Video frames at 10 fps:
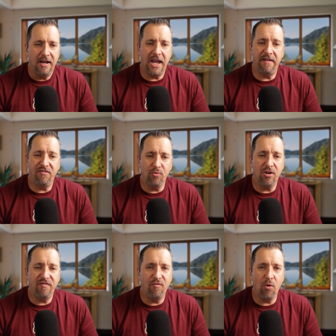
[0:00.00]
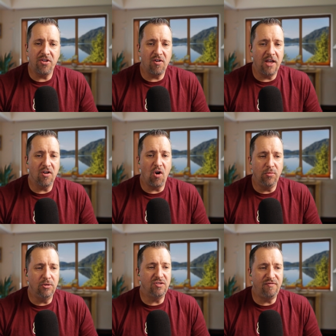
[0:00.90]
I have three or four that are either
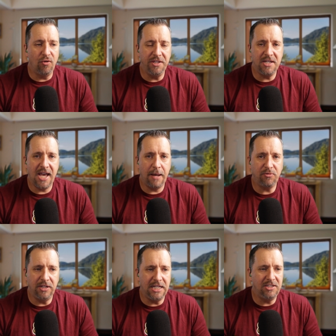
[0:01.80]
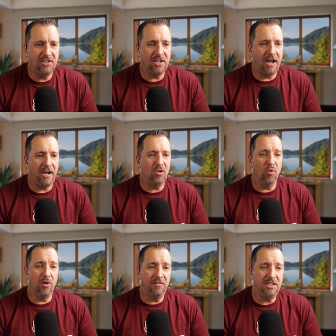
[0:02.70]
almost fully capped on each side
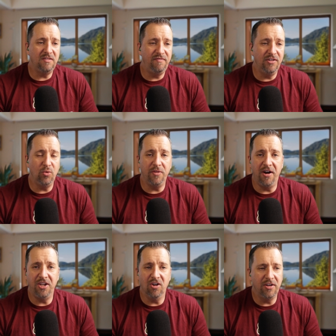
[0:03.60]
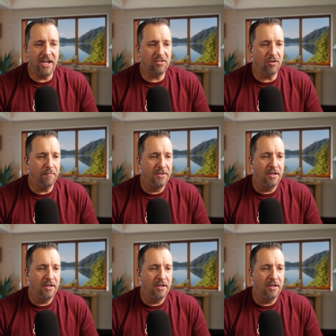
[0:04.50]
or at least filled with honey or nectar.